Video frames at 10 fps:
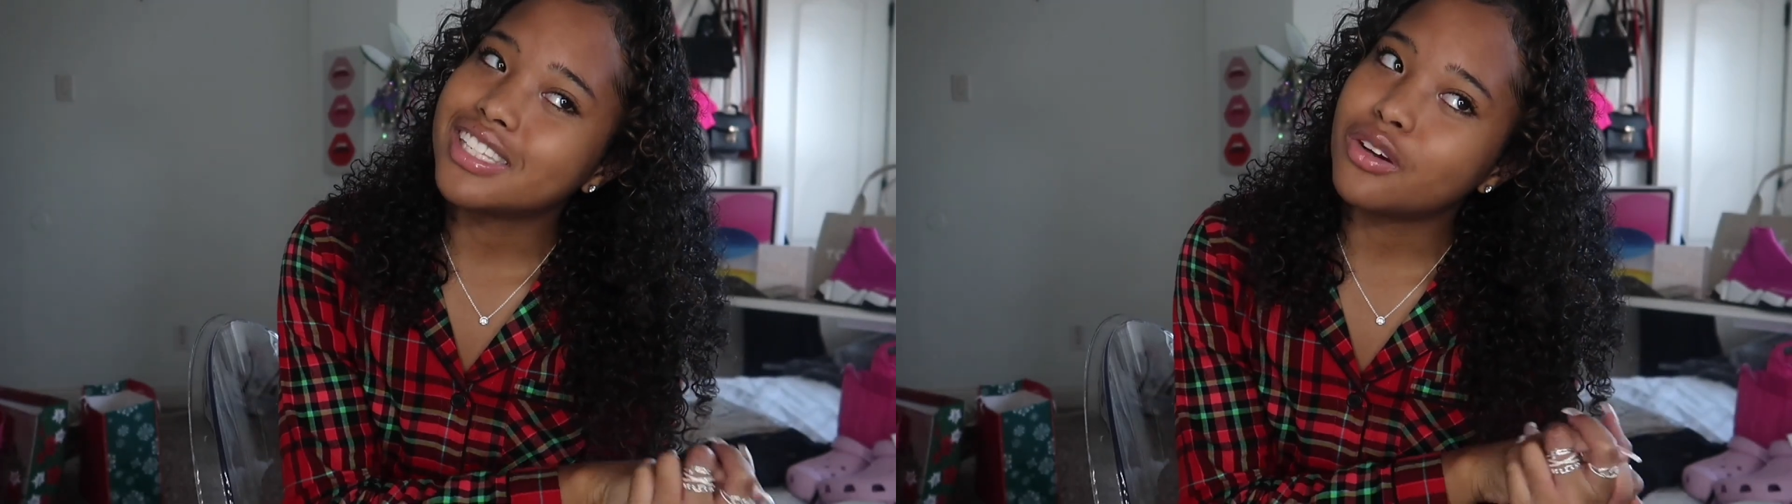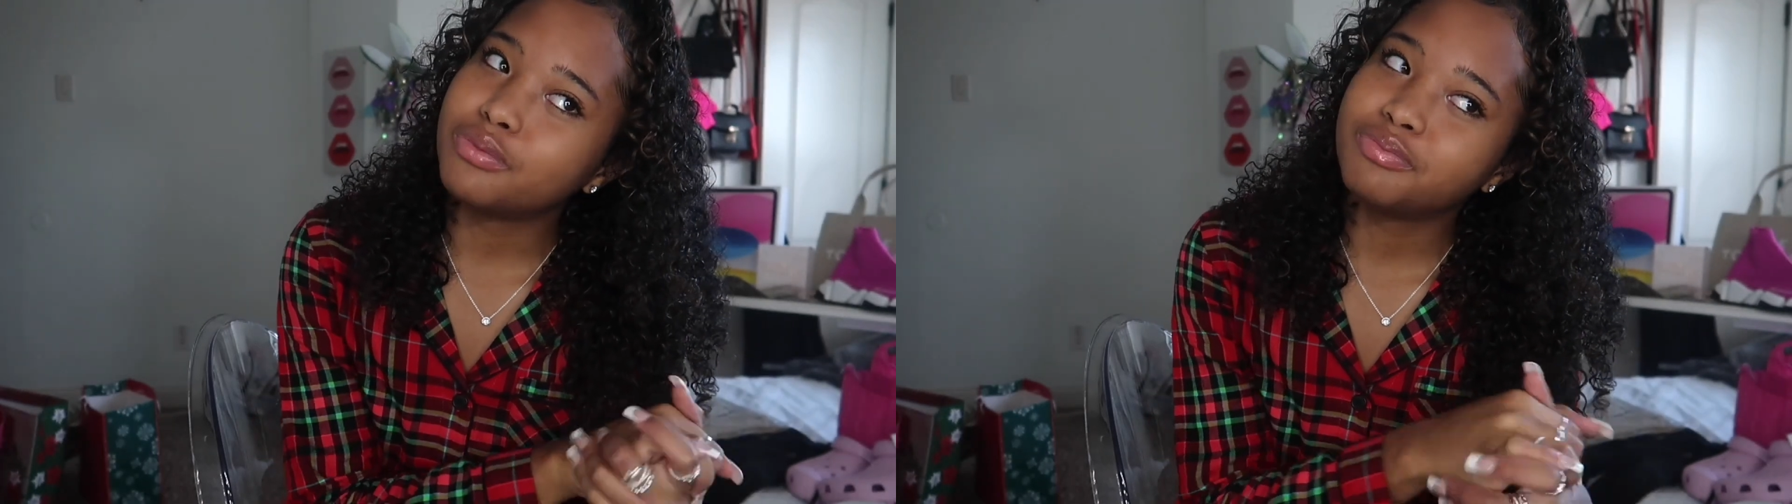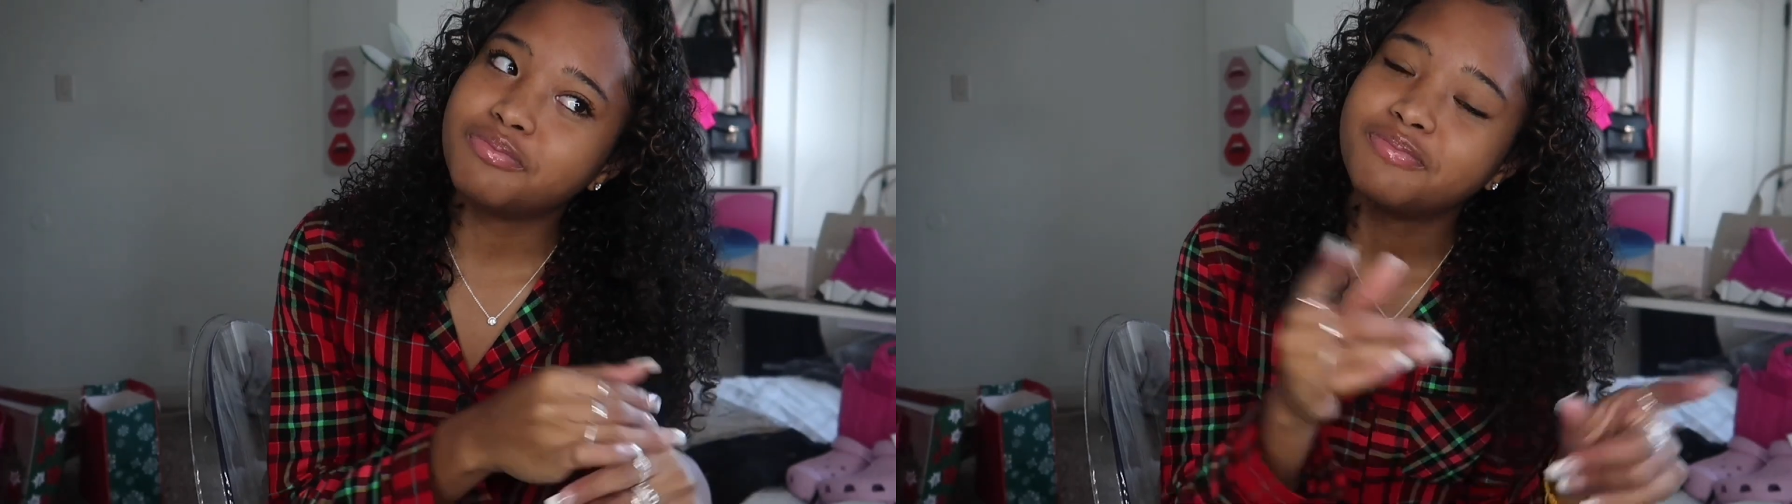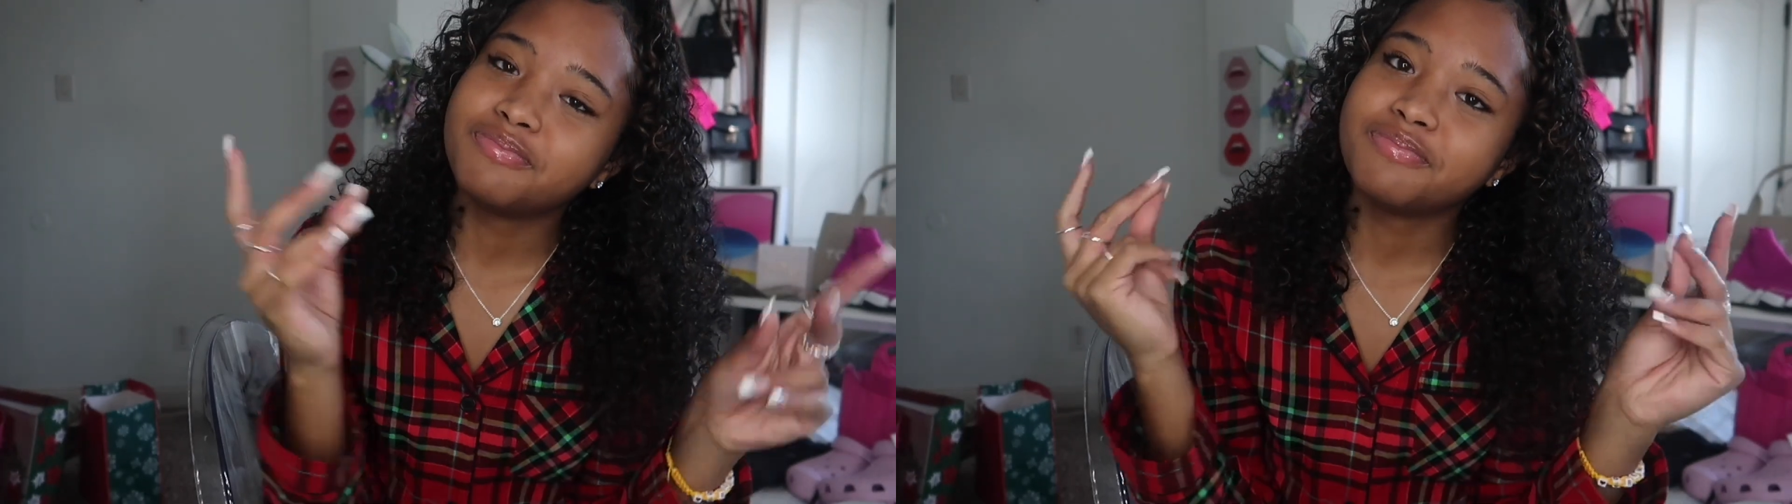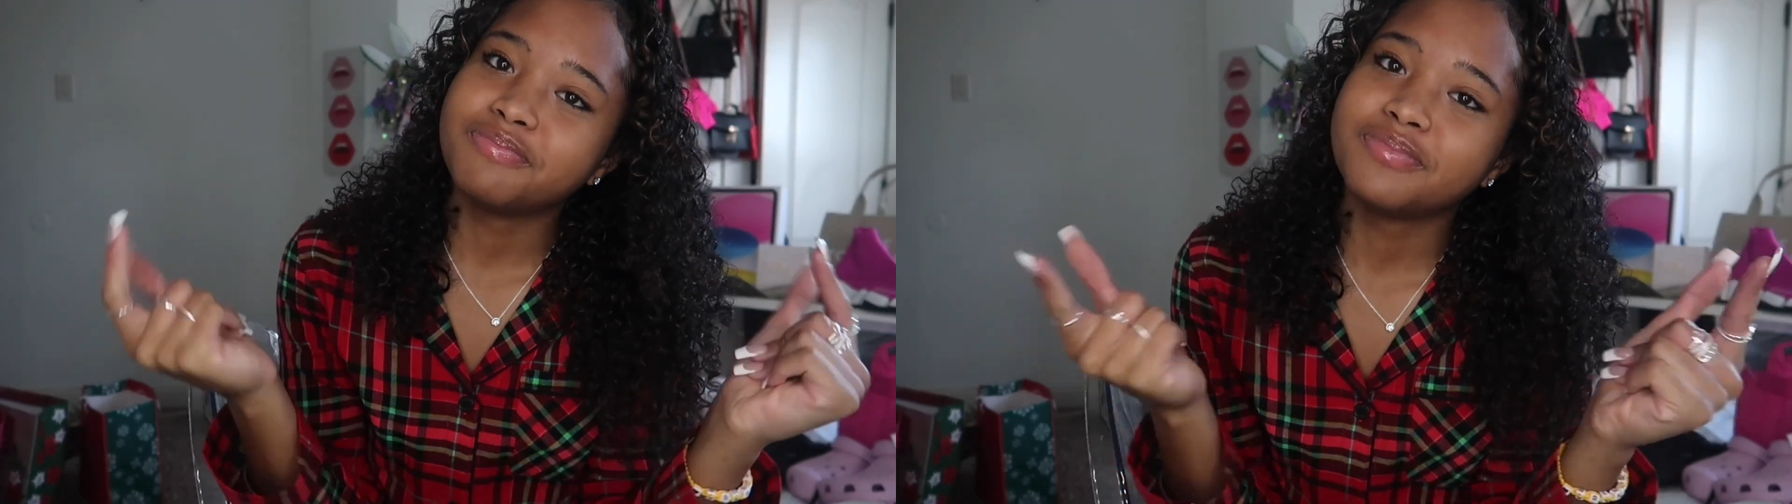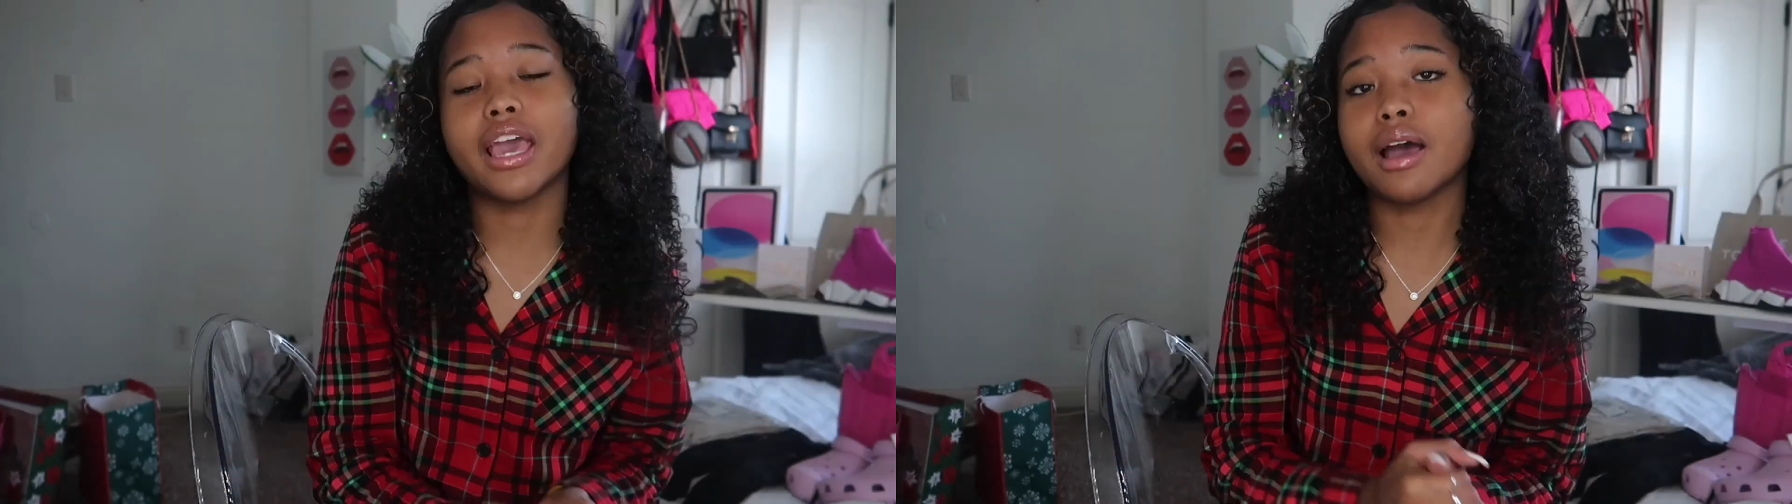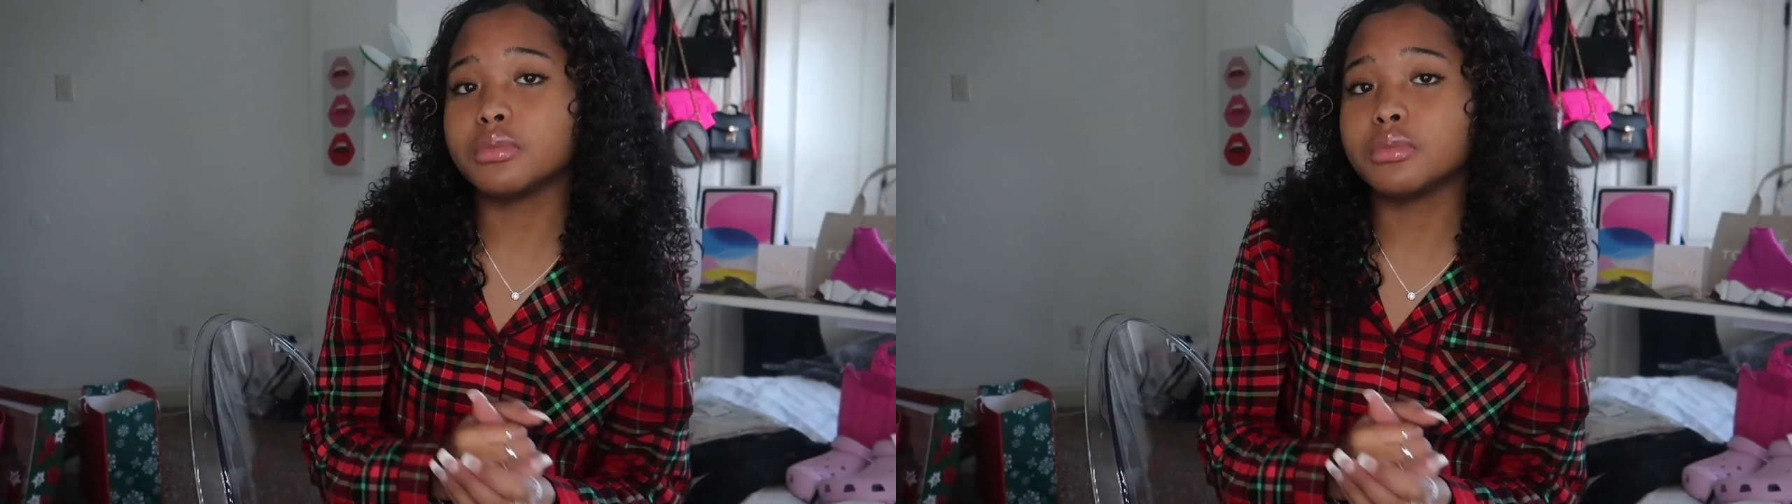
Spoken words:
So yeah,